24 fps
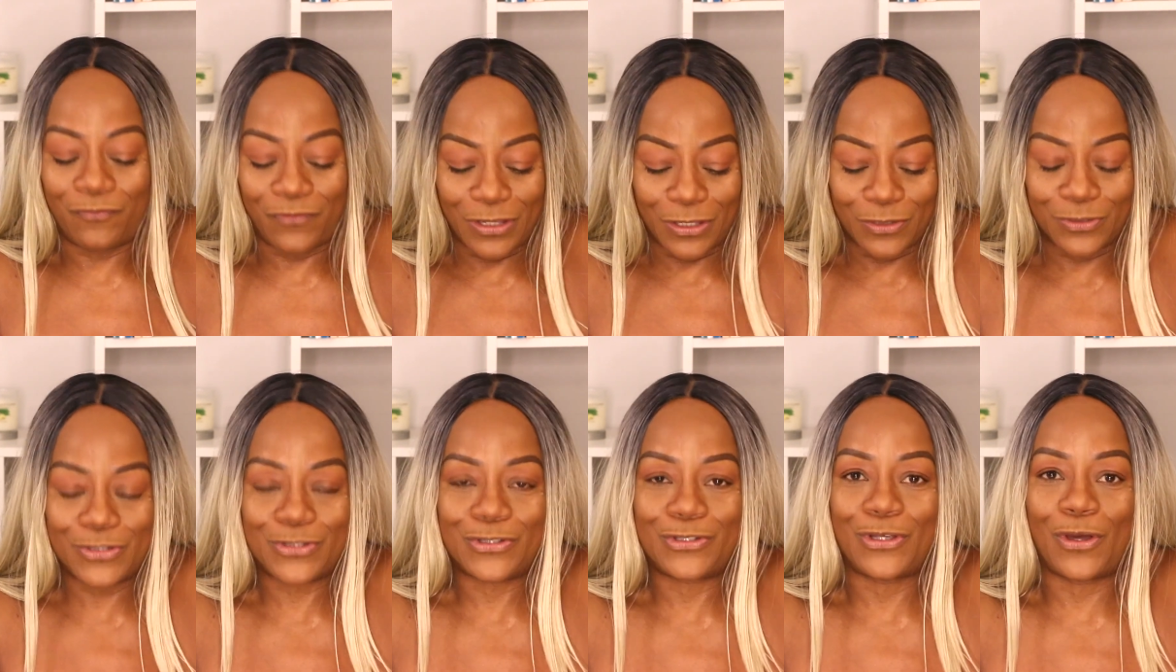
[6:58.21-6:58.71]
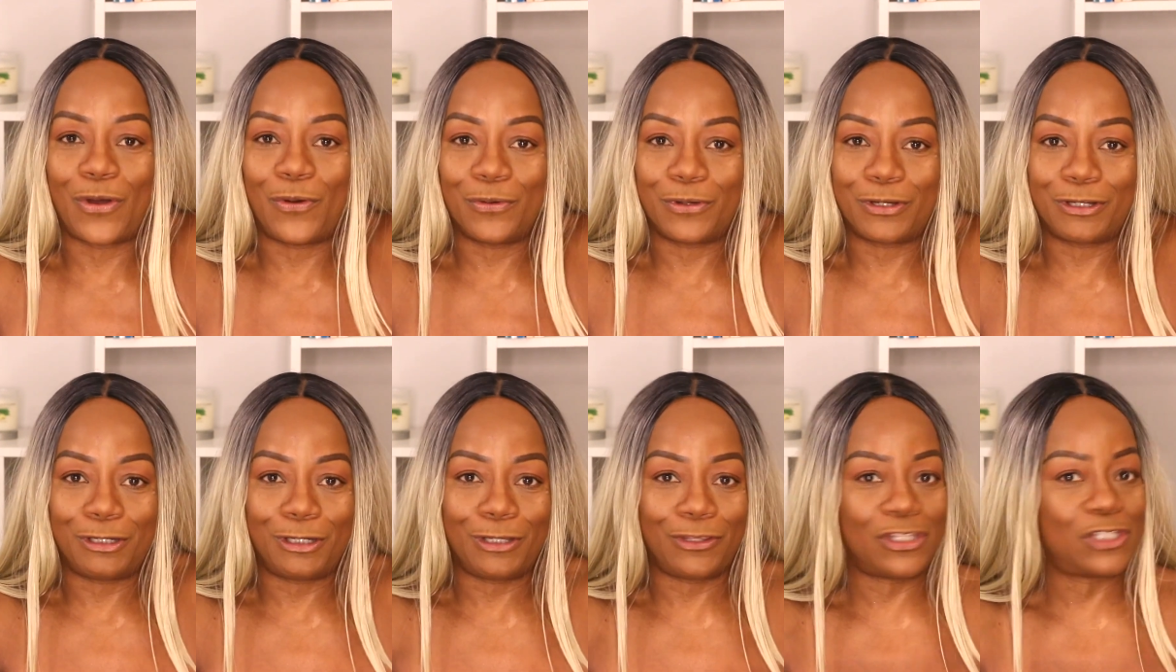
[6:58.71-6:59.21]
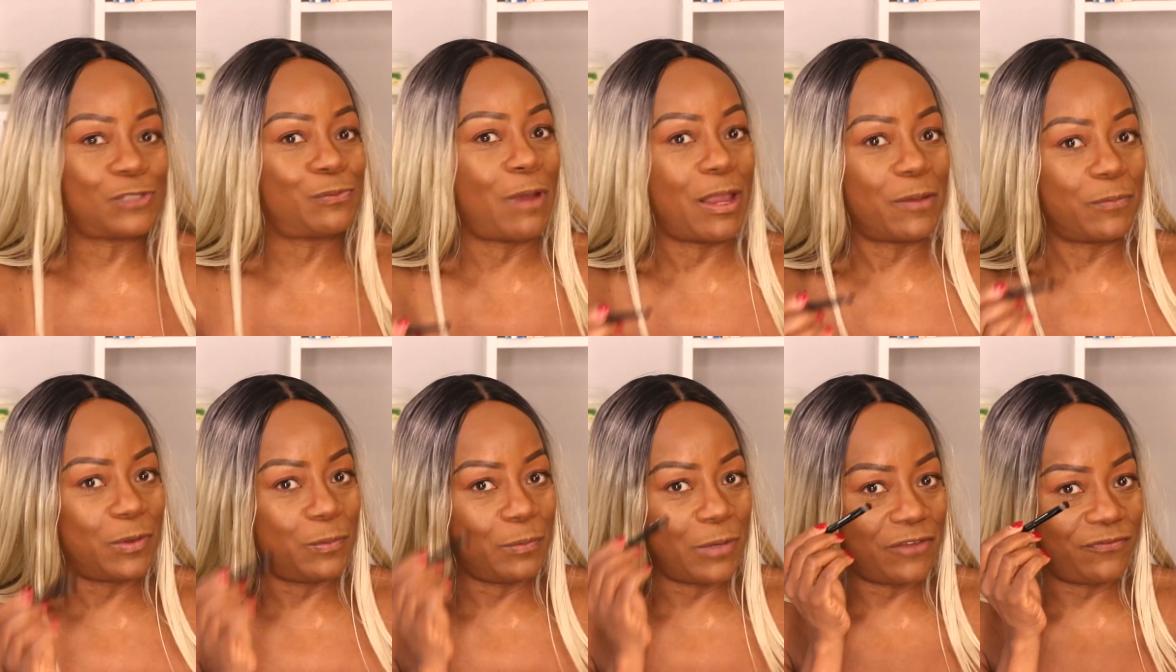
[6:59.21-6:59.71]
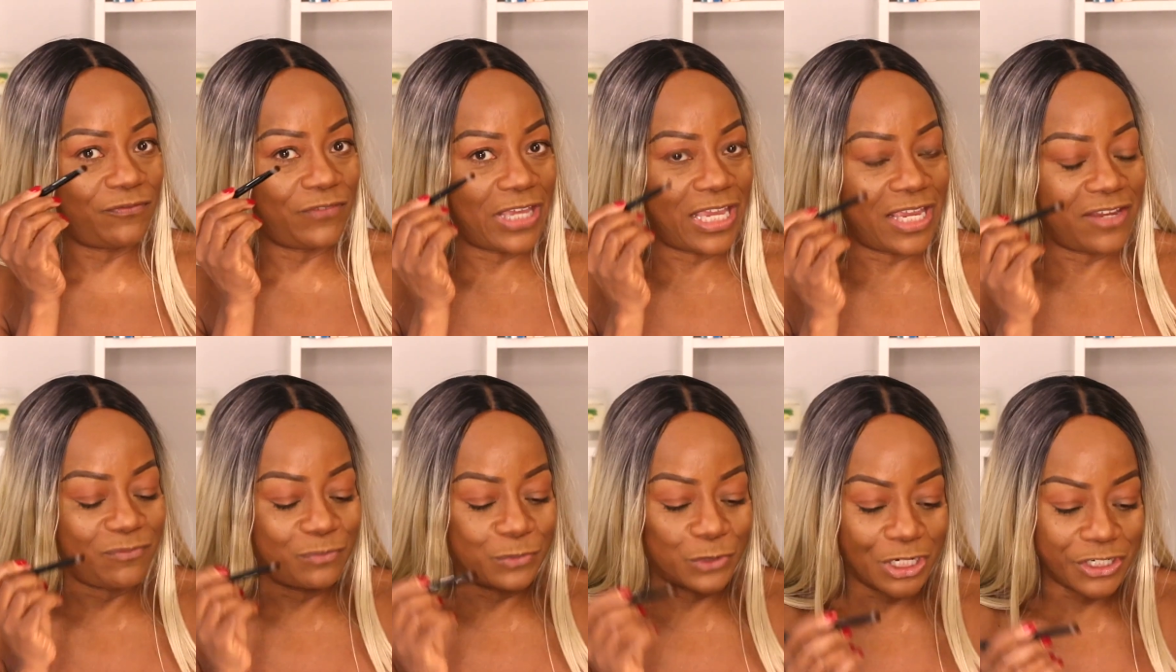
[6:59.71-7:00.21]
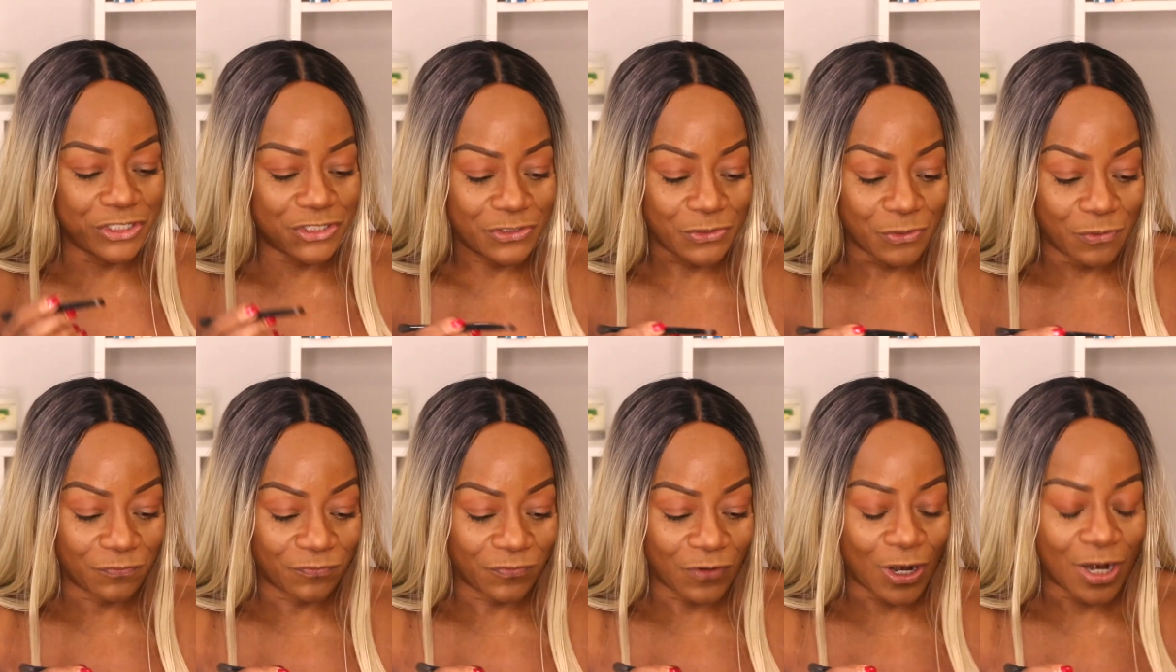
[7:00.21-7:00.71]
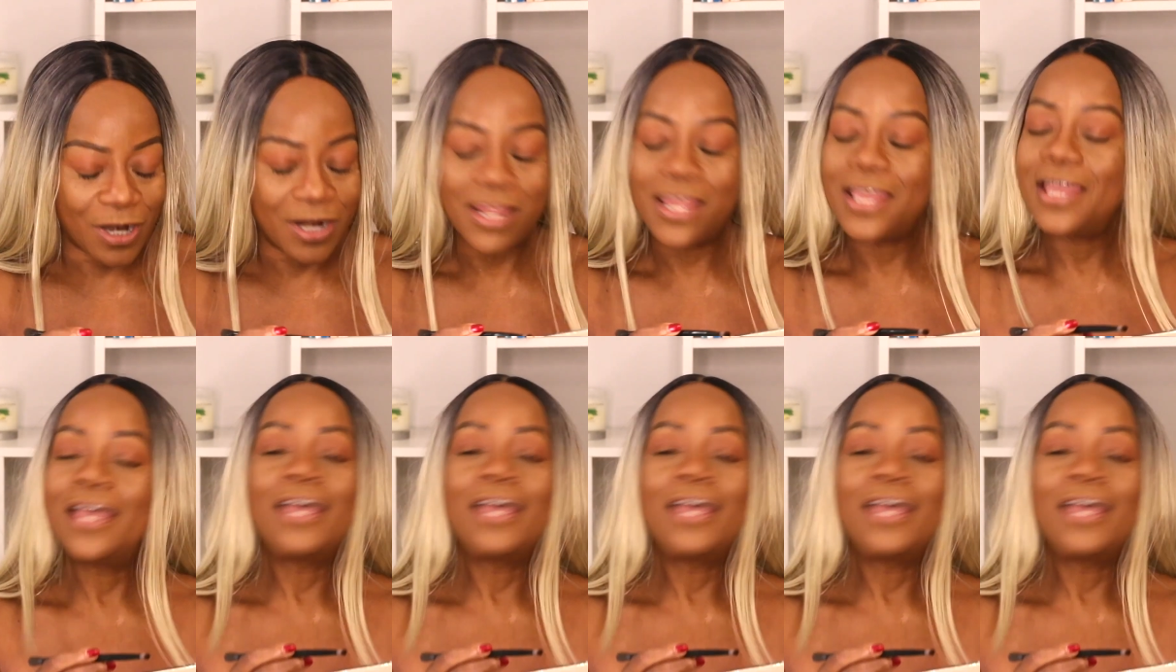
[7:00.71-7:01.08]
feels so good. This might be my fave brush so far.